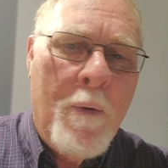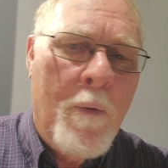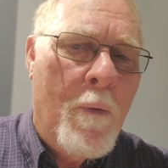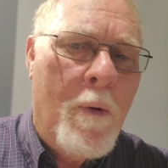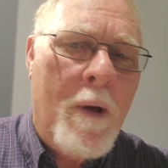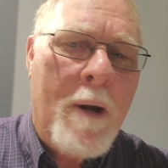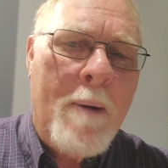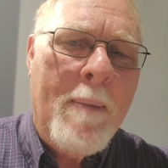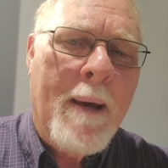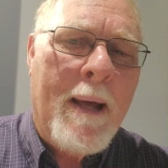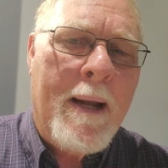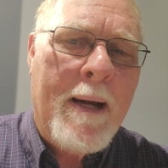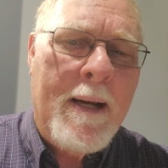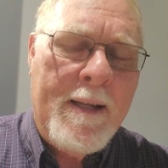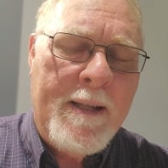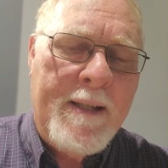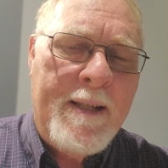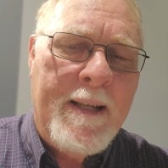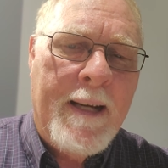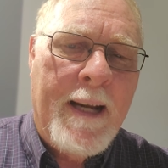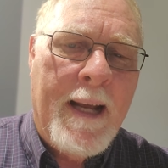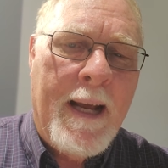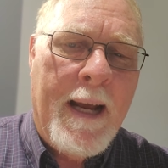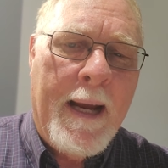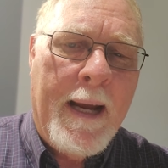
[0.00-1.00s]
What about us
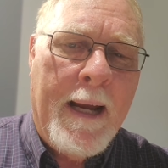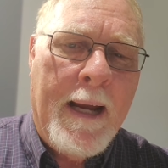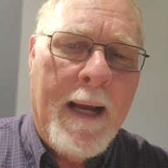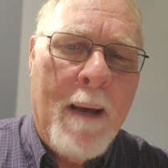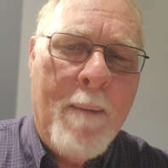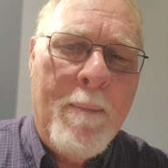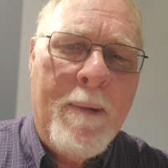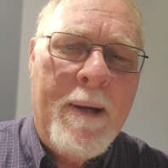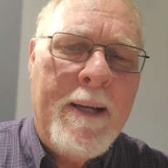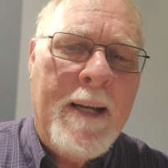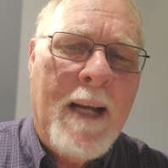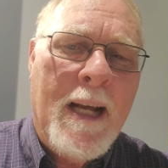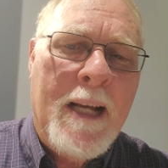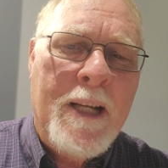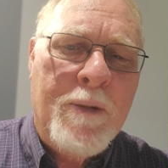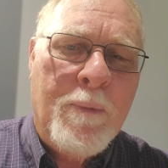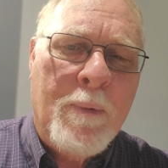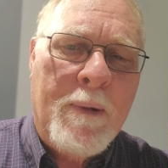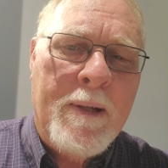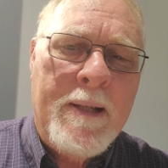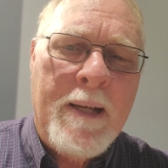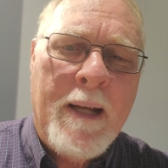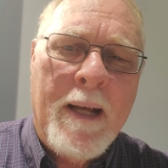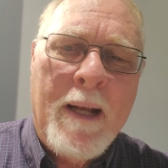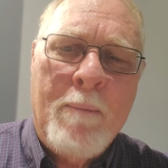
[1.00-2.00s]
today? How many times have
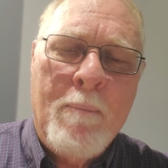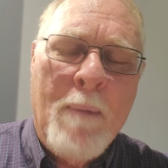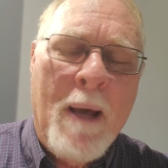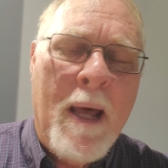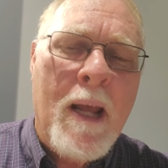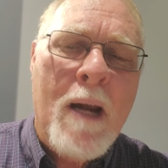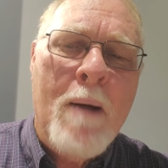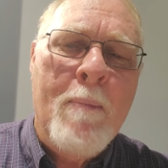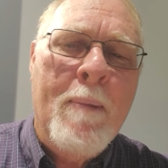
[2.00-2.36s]
we said, man,